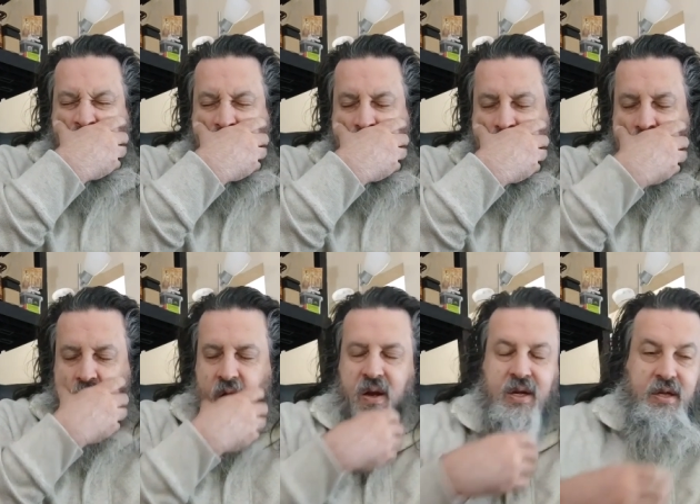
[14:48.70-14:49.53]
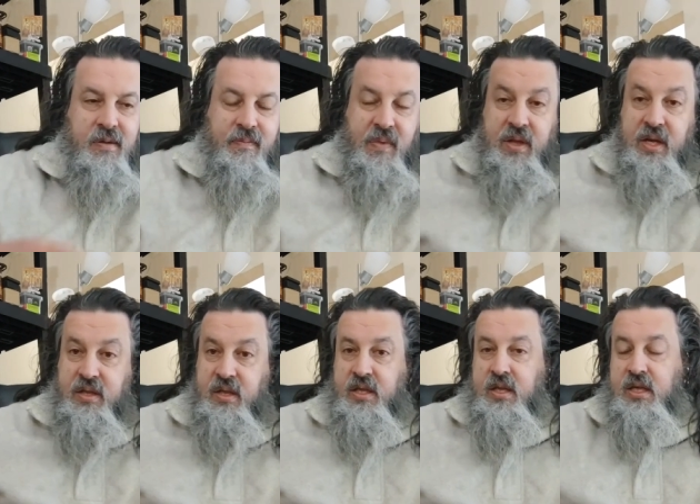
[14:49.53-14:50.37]
and
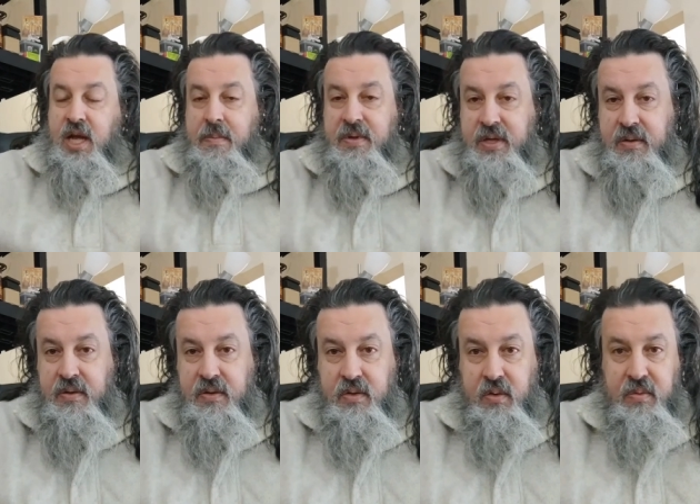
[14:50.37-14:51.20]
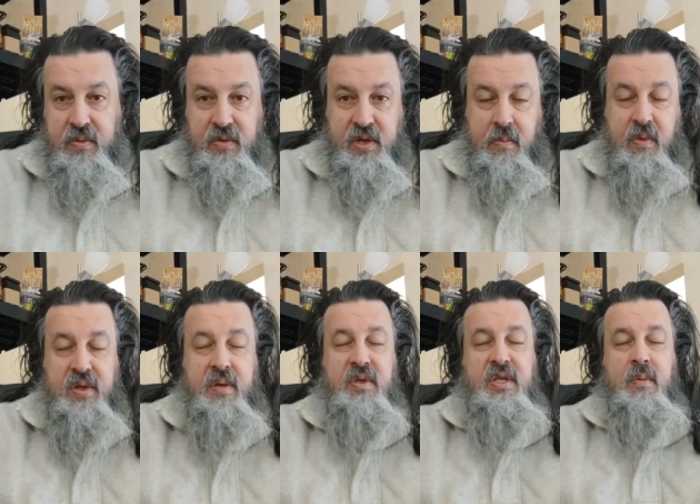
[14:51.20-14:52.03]
this is, comes in sort of
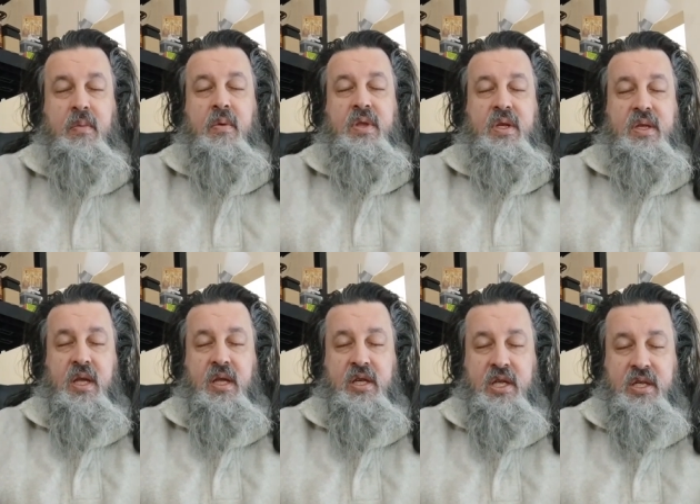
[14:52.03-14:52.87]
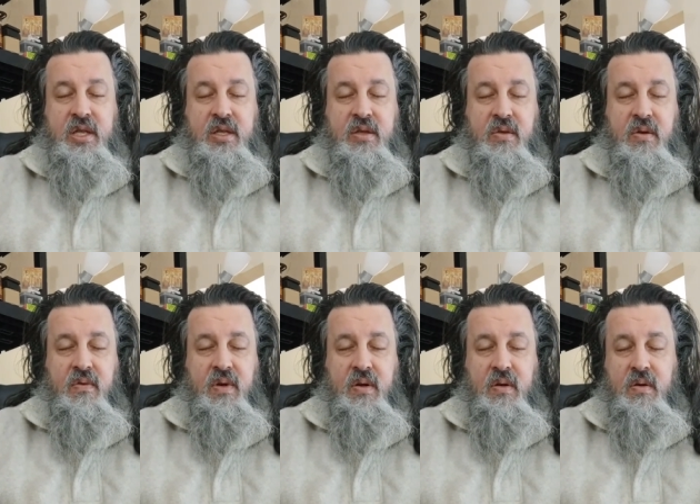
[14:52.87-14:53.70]
somewhat with, somewhat with intelligence and sort
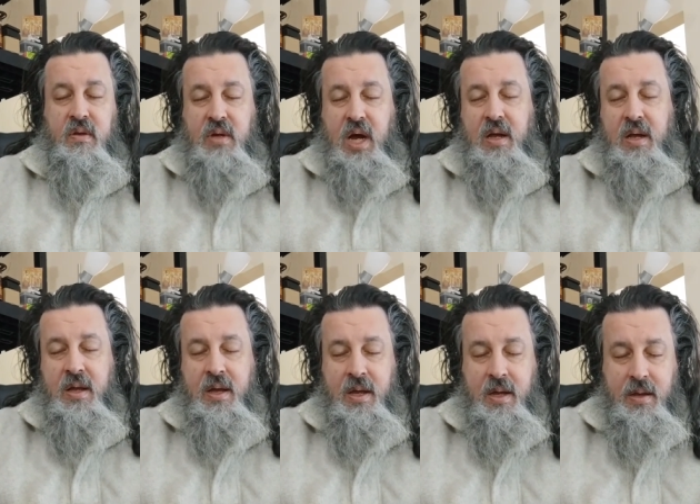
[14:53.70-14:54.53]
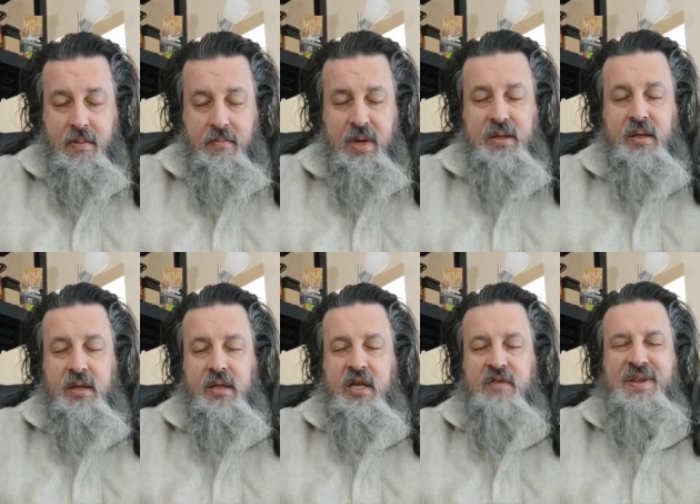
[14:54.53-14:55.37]
of, you know, not mental
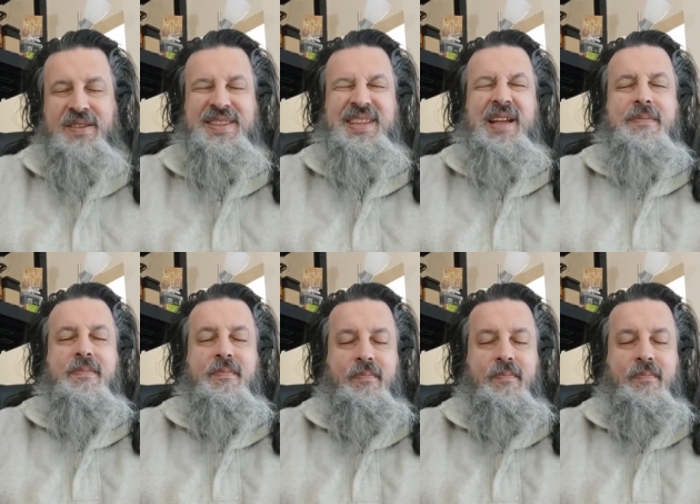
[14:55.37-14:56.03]
intelligence, but that